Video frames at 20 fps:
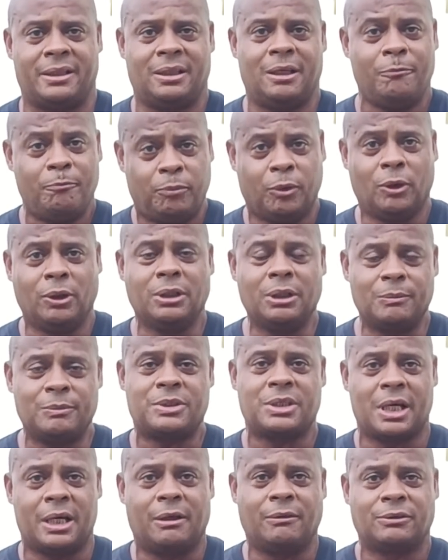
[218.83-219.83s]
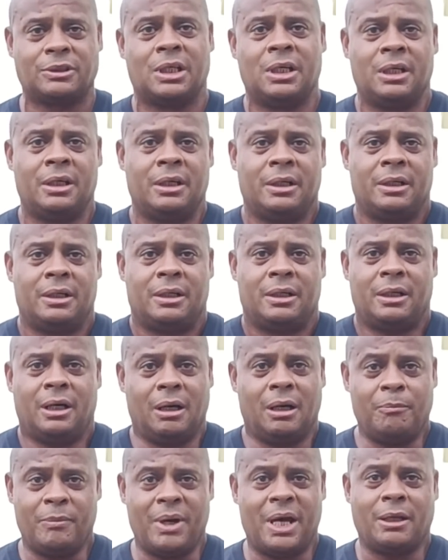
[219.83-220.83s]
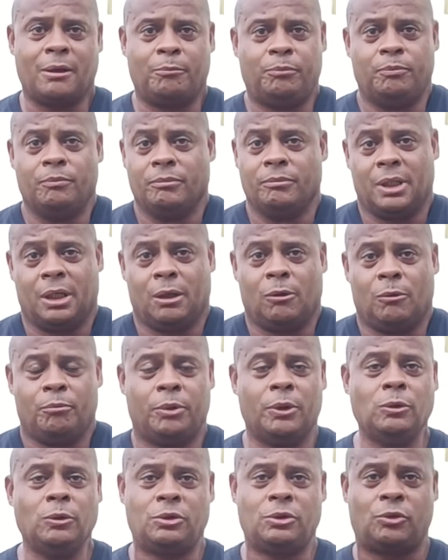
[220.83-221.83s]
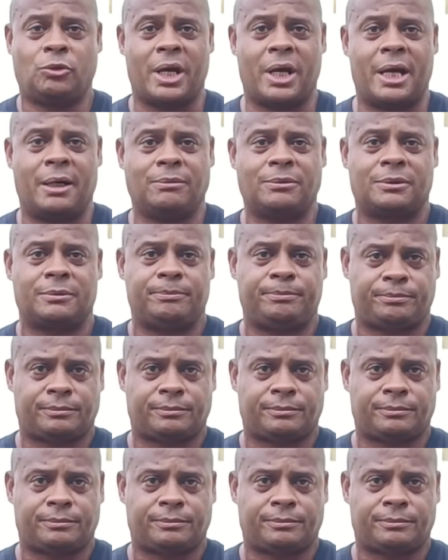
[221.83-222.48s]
They pulled themselves up out of their own bootstraps